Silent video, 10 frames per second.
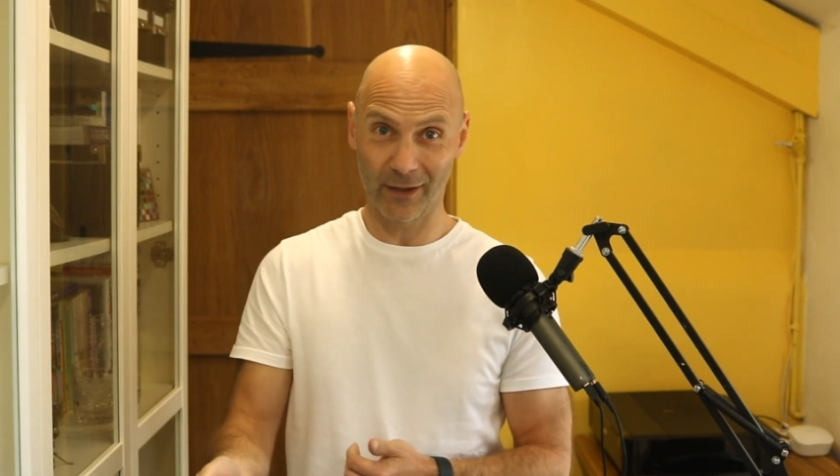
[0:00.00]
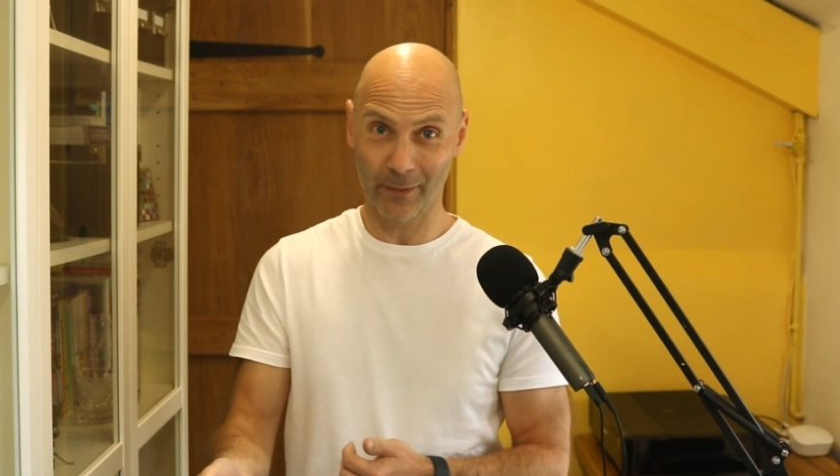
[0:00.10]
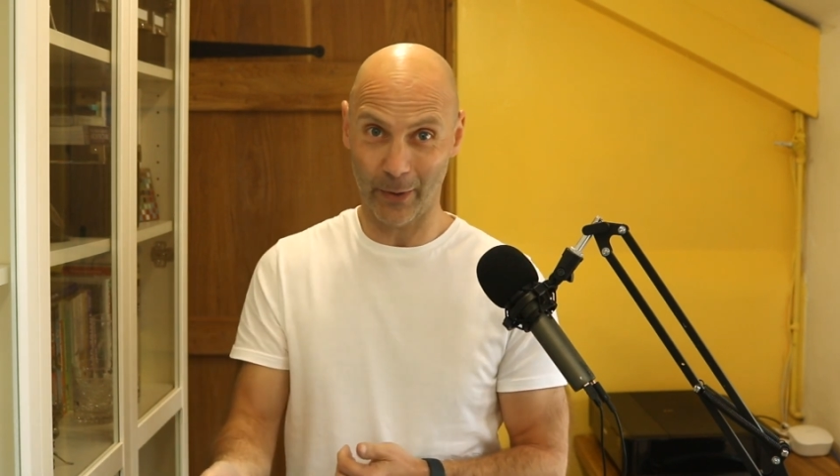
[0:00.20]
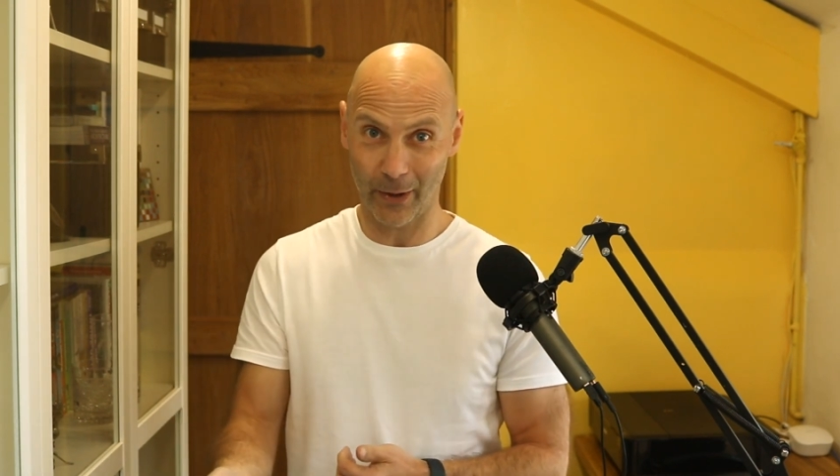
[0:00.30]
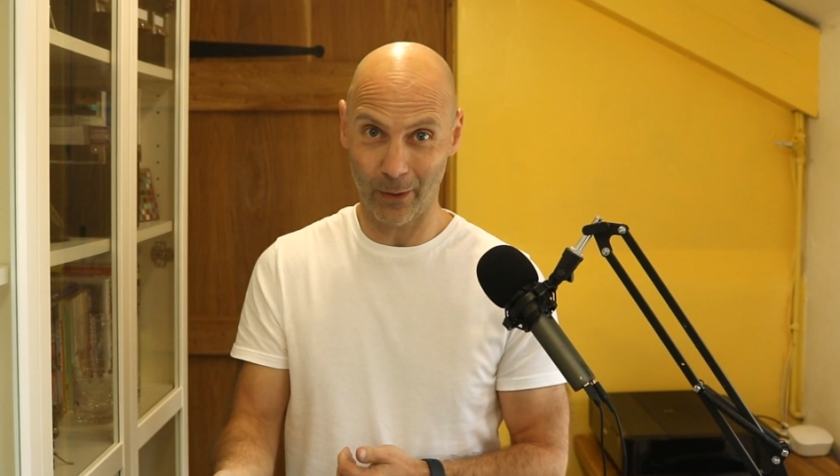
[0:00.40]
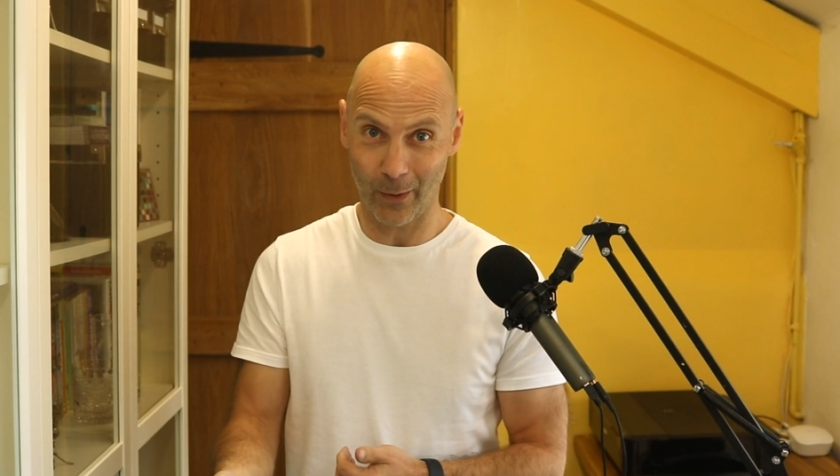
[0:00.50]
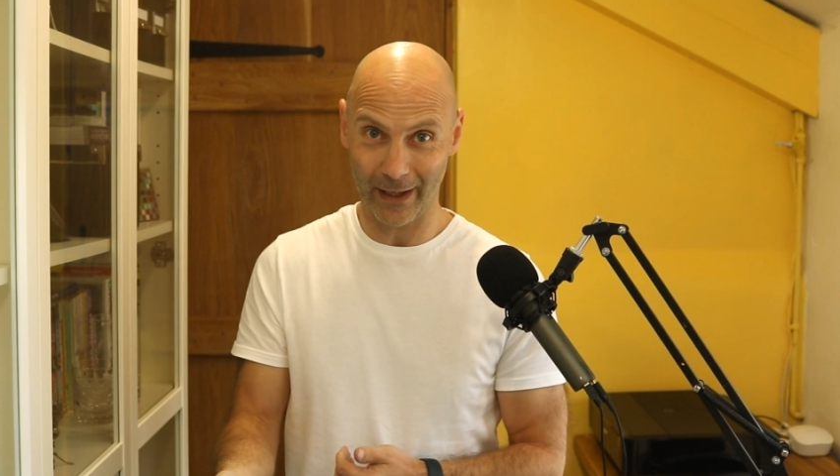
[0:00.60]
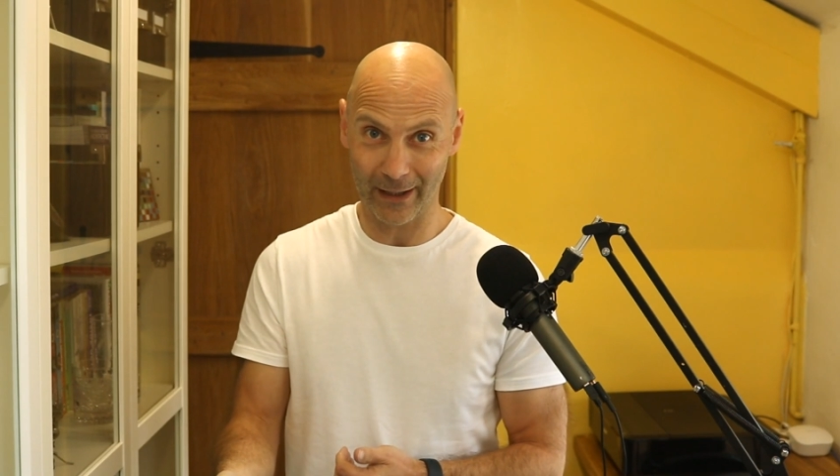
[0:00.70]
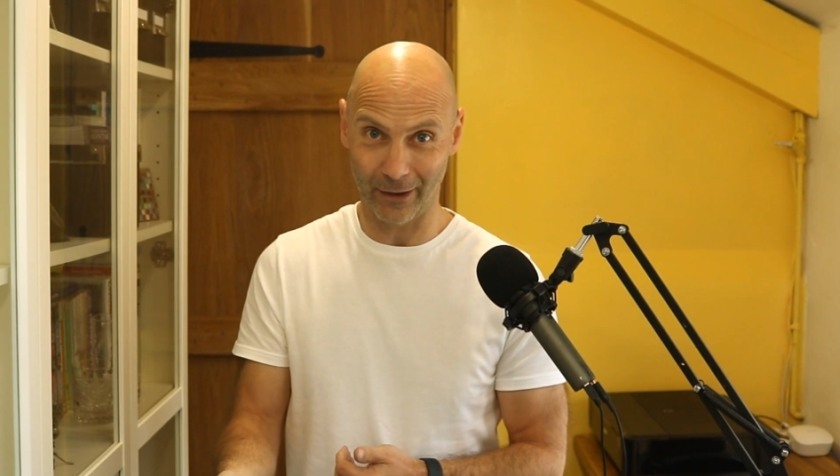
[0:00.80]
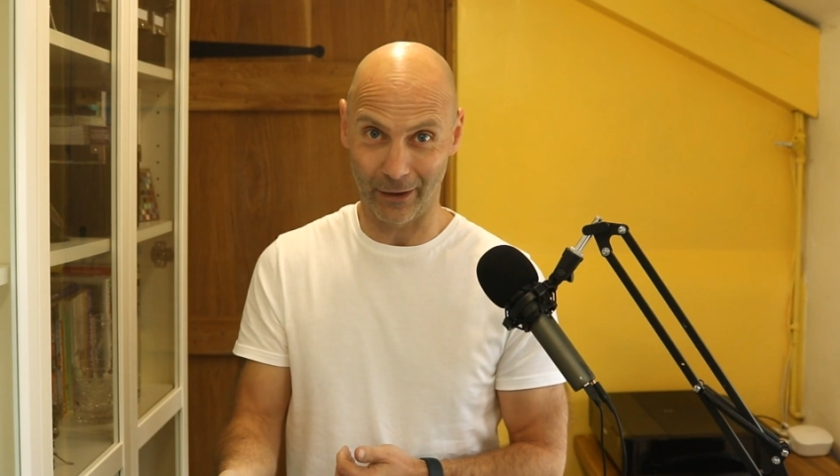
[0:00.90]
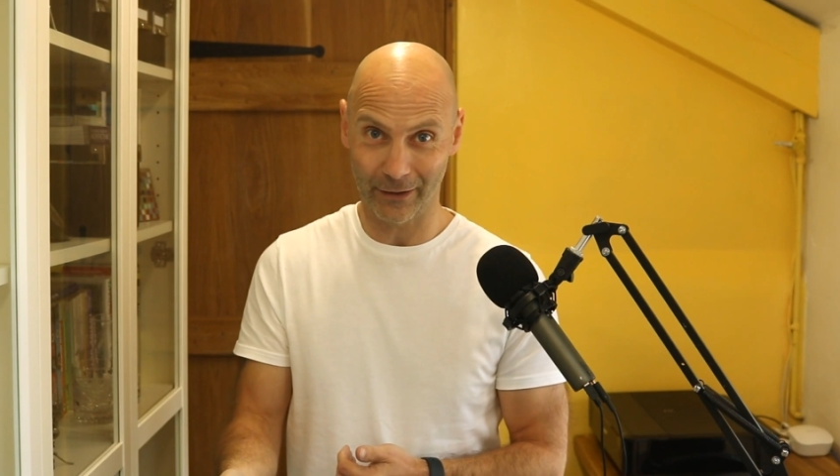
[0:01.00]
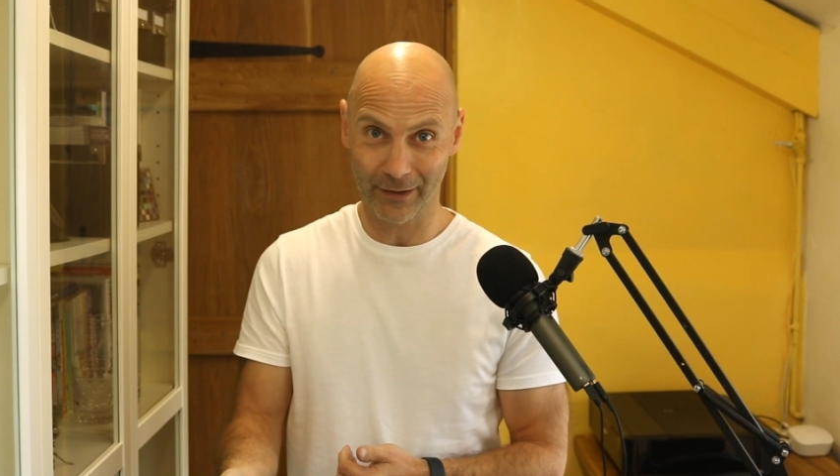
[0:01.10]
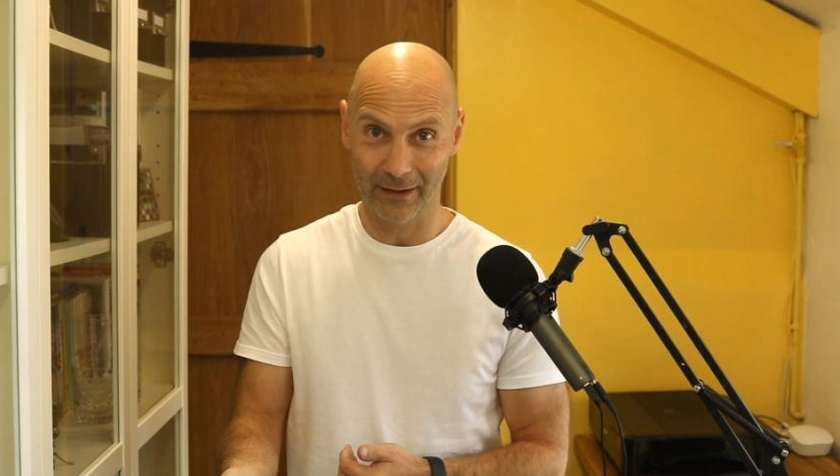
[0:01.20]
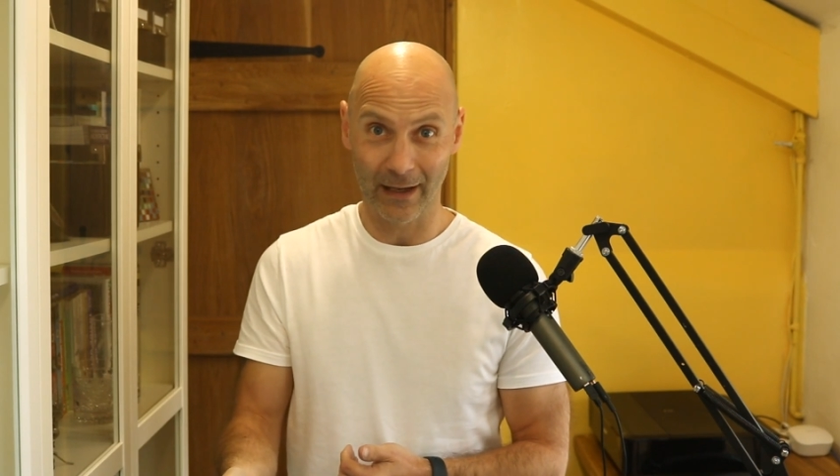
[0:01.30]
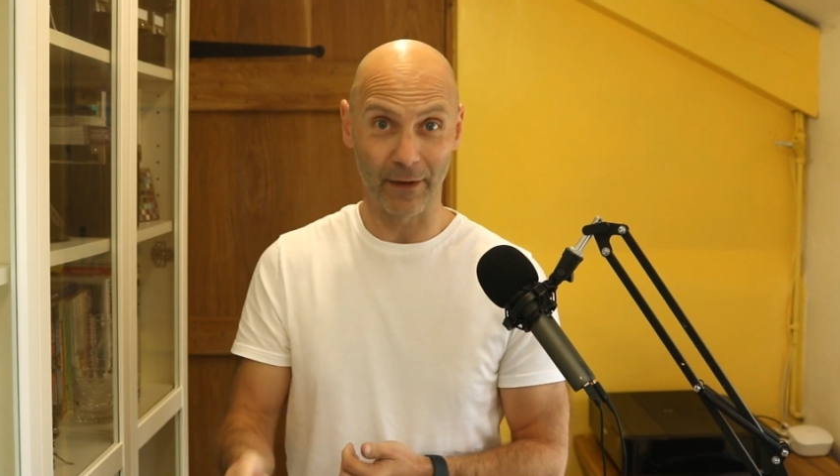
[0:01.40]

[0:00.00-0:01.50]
inspire weight loss.